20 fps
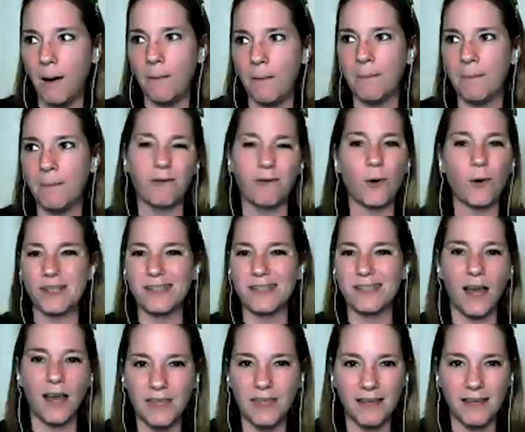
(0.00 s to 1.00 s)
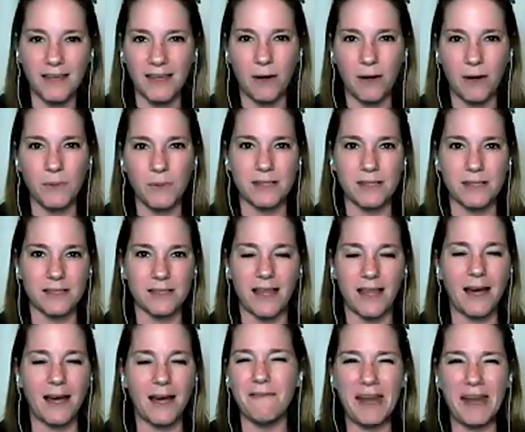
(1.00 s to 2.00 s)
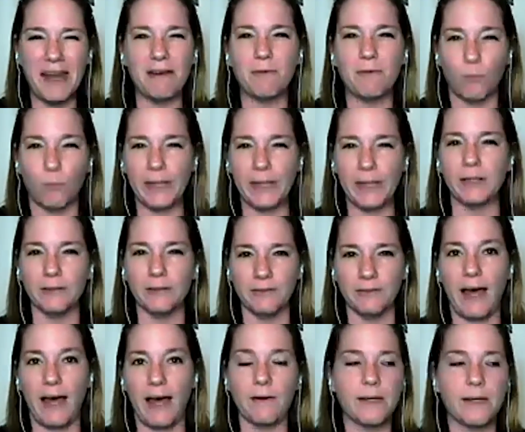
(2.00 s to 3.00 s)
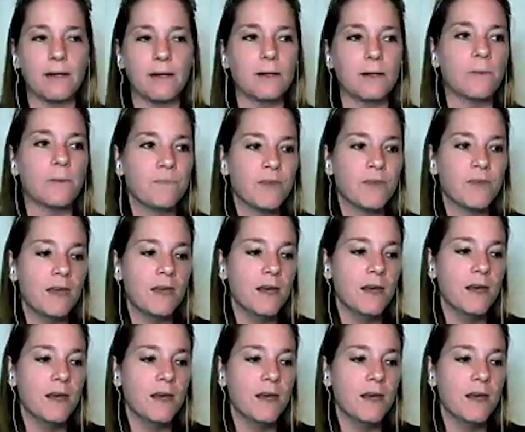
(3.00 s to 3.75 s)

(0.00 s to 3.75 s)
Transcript: Um, of course, nothing that was like of any real value.